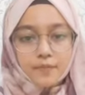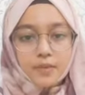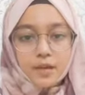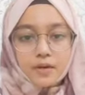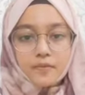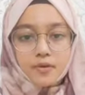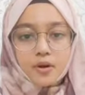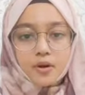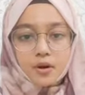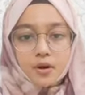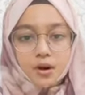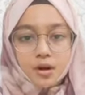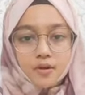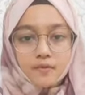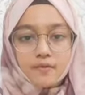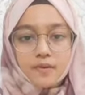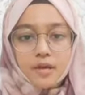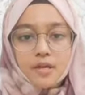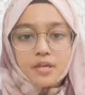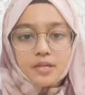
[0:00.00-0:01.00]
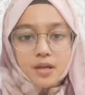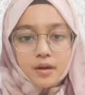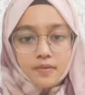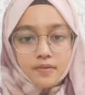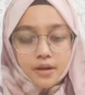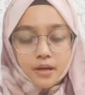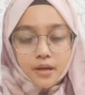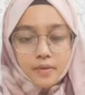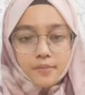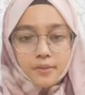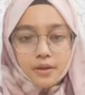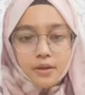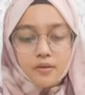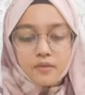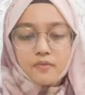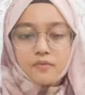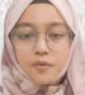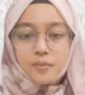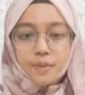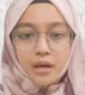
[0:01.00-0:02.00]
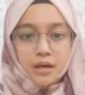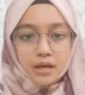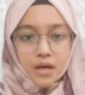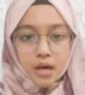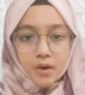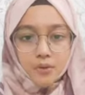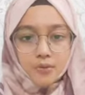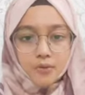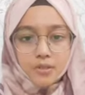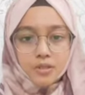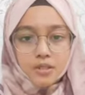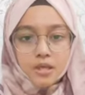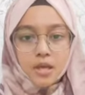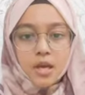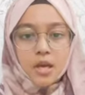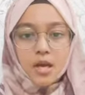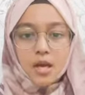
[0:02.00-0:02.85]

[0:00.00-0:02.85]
They were always available for my doubts,